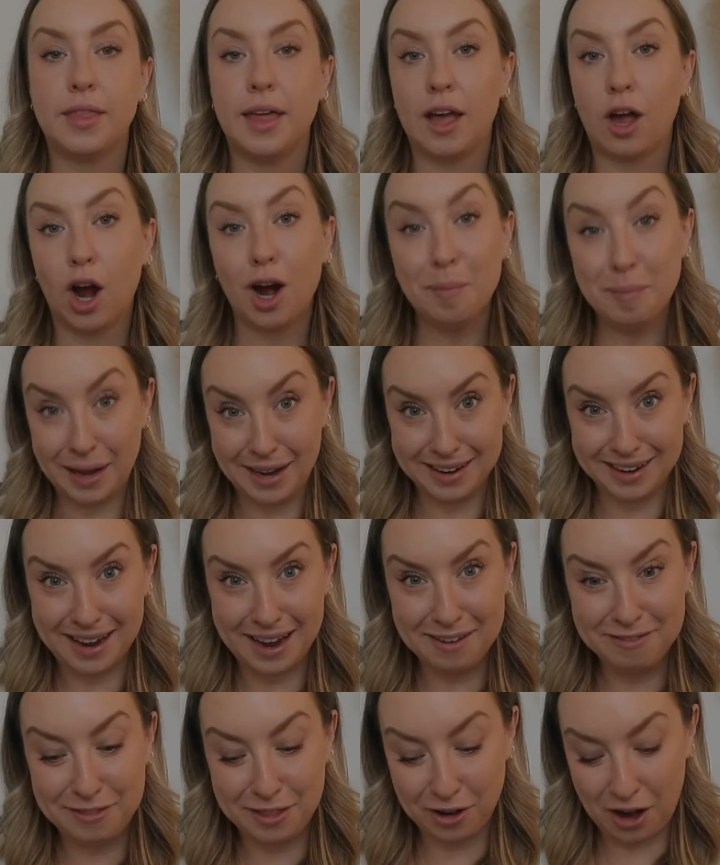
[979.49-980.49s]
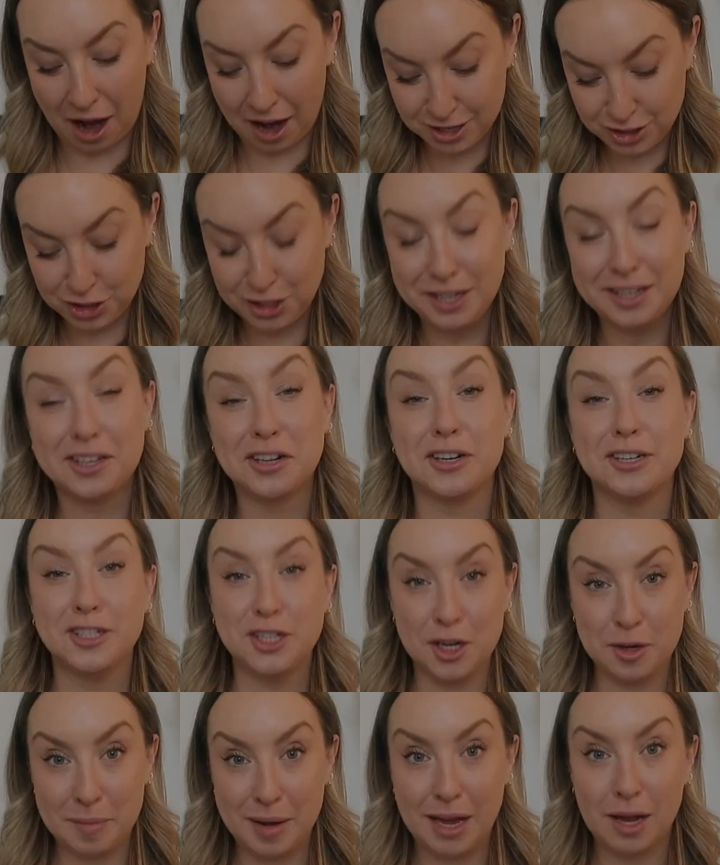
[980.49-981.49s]
They are big enough. They're actually a little
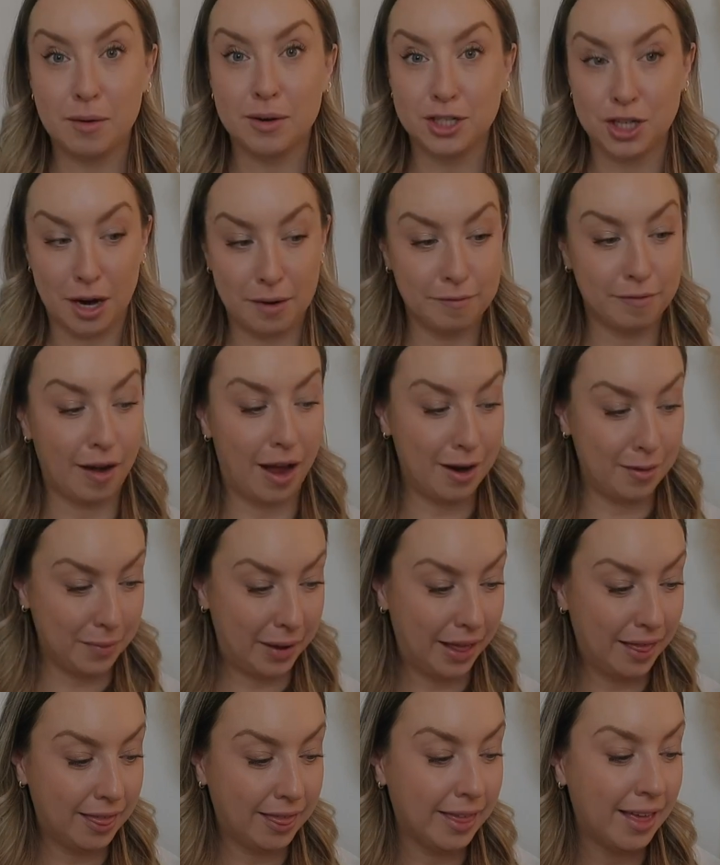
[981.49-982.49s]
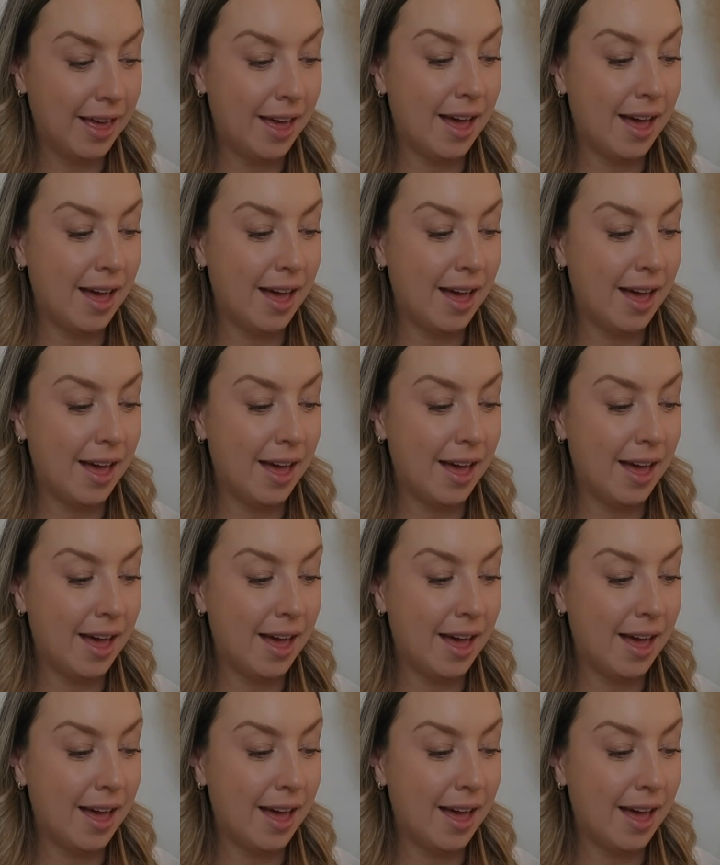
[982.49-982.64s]
too big, which I'm fine with.